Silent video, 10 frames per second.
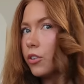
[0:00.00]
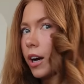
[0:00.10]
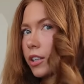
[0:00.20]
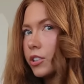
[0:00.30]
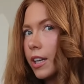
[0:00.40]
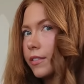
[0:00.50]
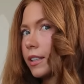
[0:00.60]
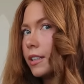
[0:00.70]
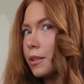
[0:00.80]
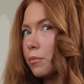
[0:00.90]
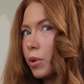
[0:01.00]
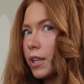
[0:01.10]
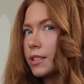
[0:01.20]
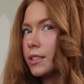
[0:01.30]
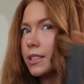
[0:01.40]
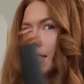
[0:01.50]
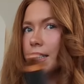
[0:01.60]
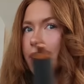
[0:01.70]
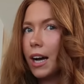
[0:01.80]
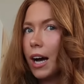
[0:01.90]
you kind of just have to embrace
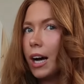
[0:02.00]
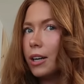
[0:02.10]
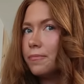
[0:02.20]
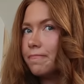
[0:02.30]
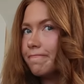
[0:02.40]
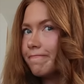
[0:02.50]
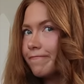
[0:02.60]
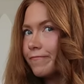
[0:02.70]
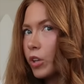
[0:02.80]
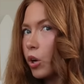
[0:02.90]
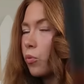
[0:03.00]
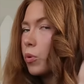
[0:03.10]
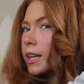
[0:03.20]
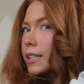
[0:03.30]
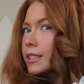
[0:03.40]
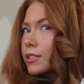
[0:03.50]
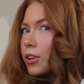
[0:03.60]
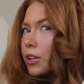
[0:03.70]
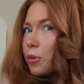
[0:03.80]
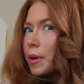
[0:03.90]
the ringlets
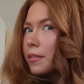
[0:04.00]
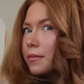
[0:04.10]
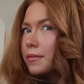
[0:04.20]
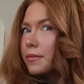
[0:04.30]
for a little bit.